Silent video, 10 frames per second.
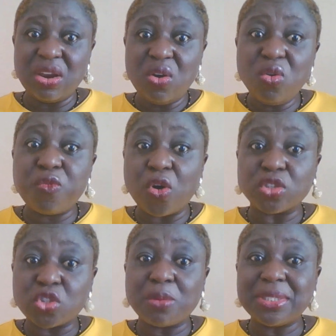Look for
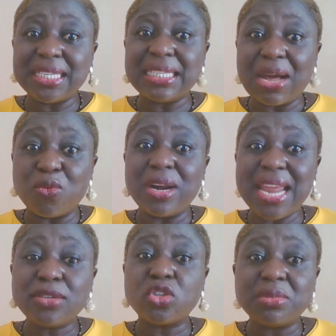something that will
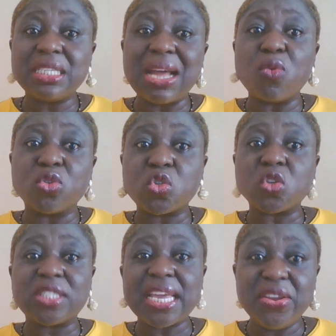learn something that will
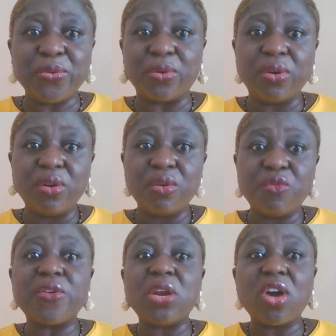sustain you
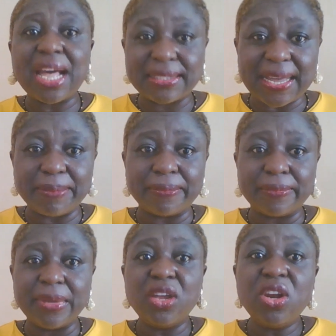for a longer time.
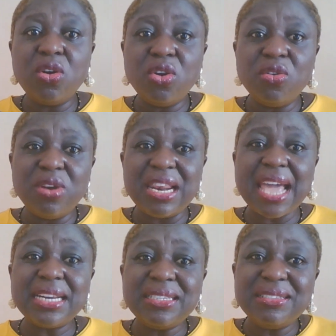
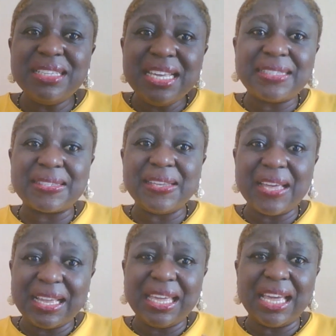Learn it,
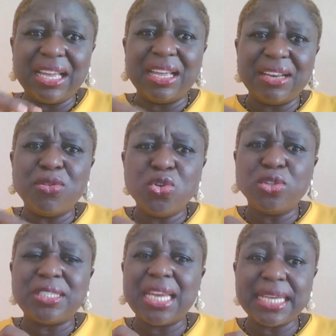
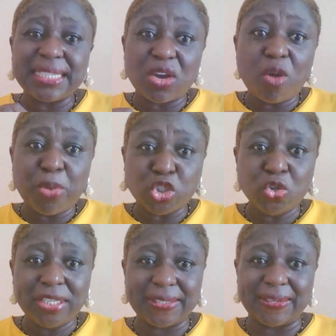utilize the
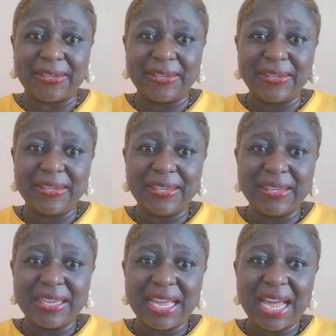opportunity,
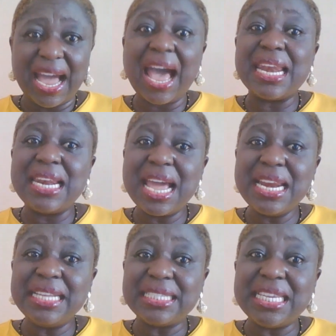and learn
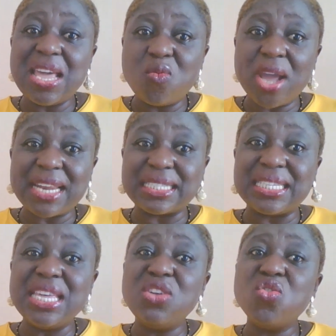it in a way that
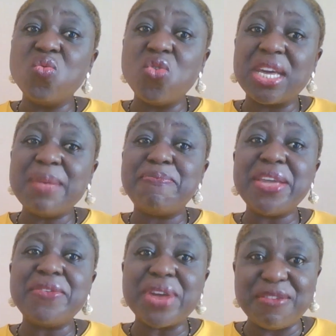you will keep
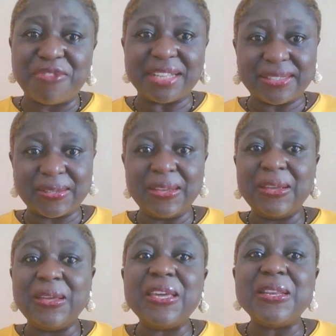being relevant
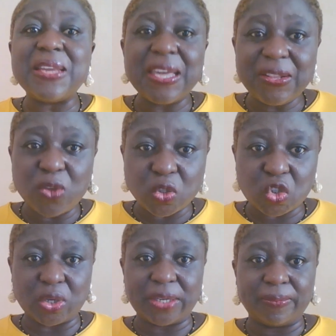in the
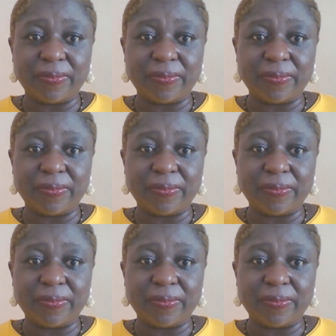industry.